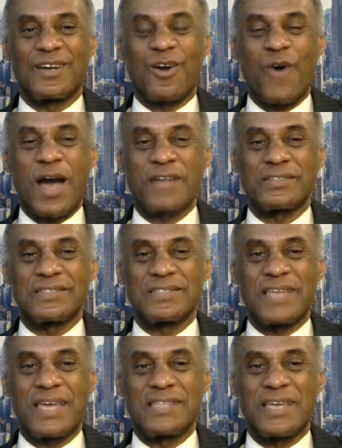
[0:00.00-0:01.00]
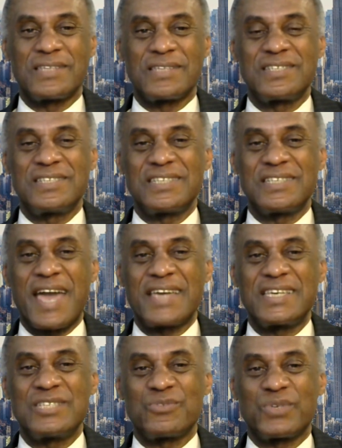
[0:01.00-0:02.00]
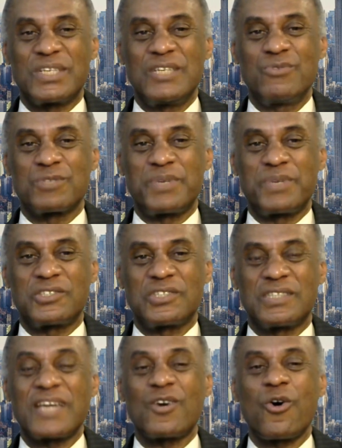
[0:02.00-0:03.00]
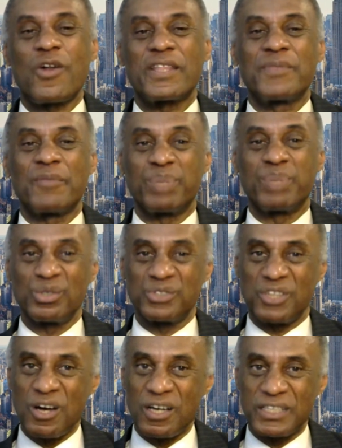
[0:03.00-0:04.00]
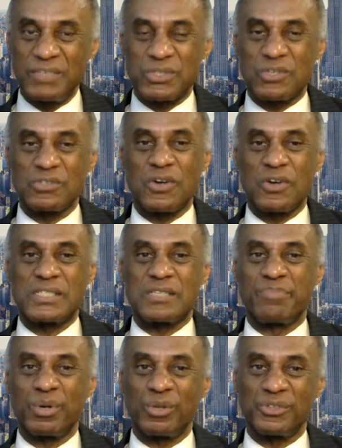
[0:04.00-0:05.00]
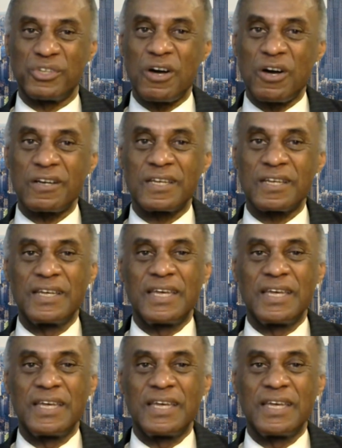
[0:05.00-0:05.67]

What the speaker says: go out and see the Yankees when he was pitching. They called him the Bulldog. He was known as the Bulldog.